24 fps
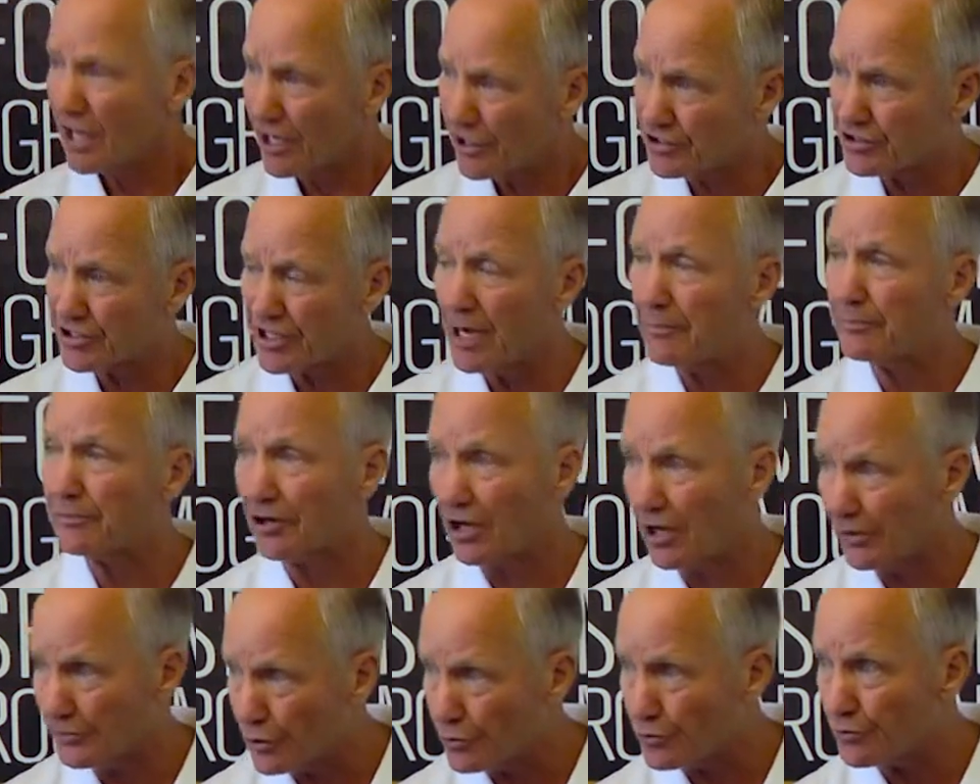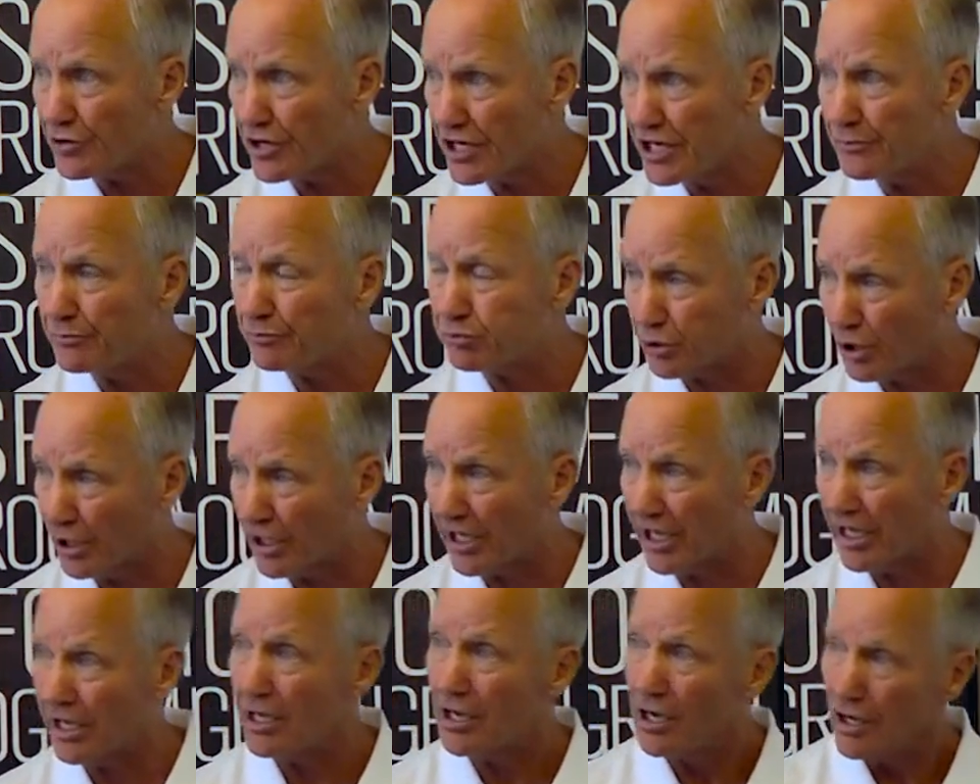except on the read
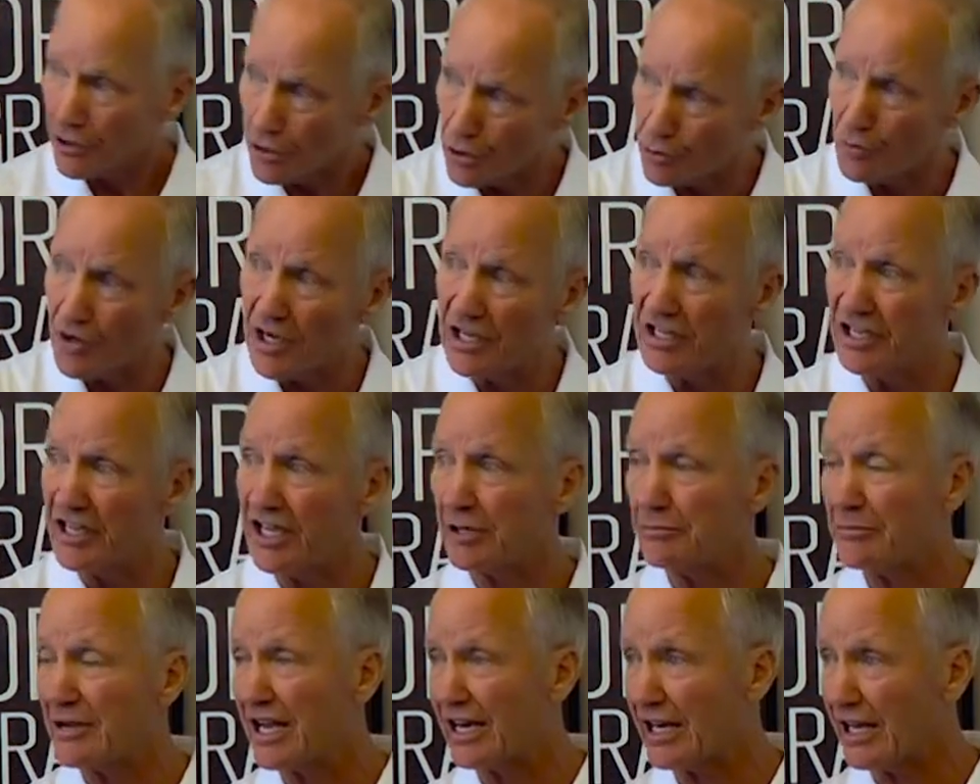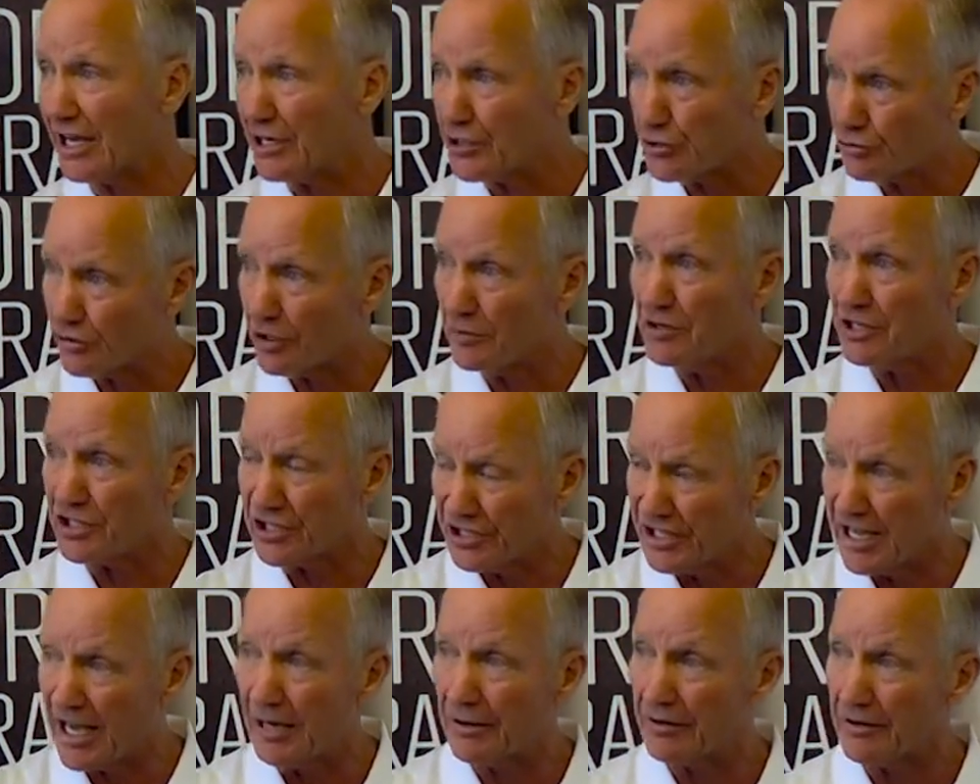play, you're reading the end-man line of
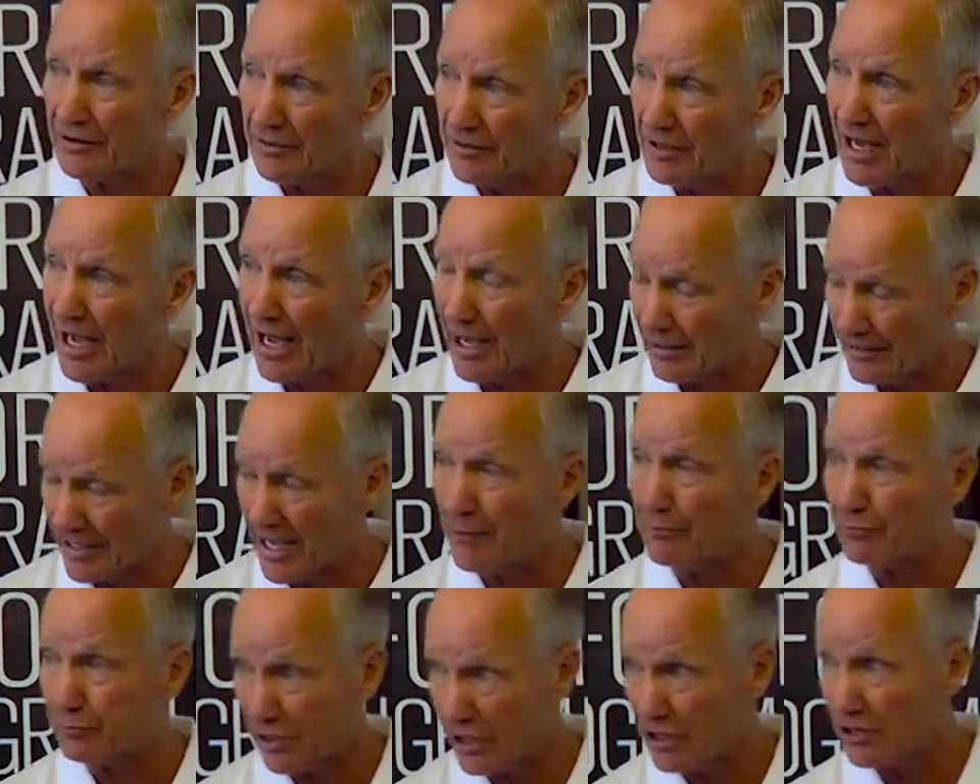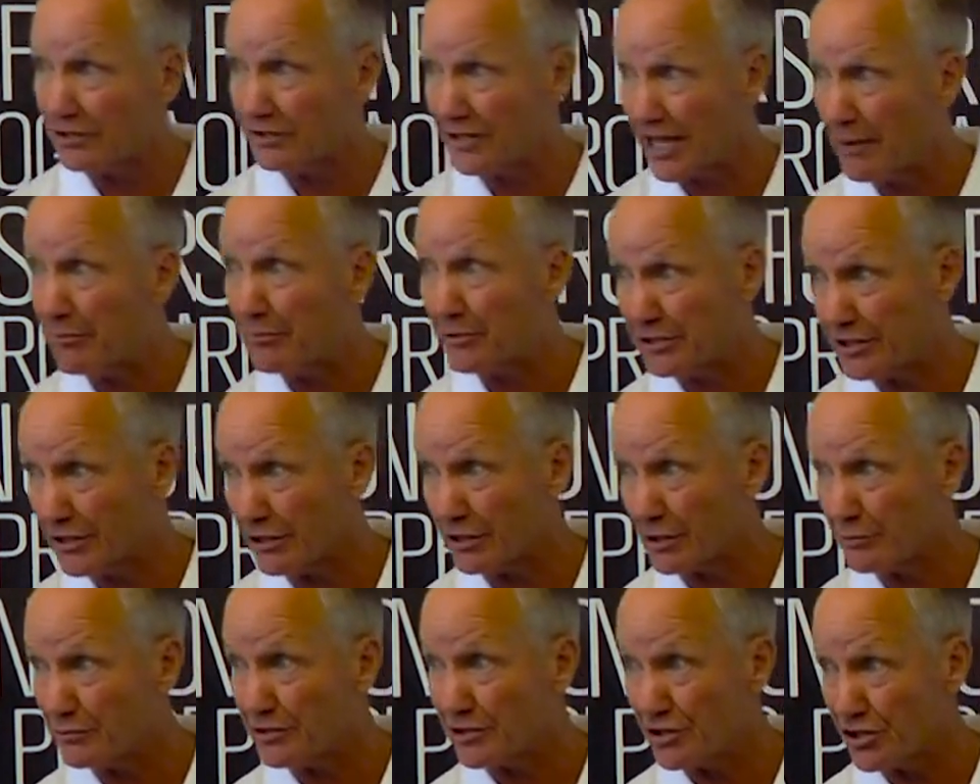scrimmage, and that player at that
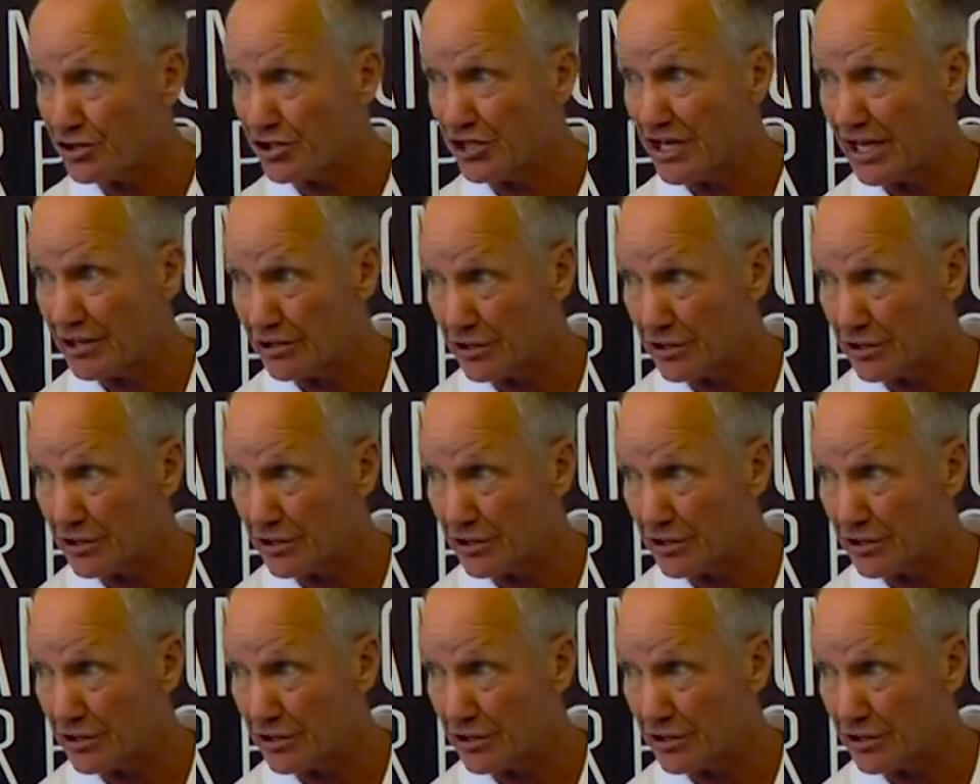particular position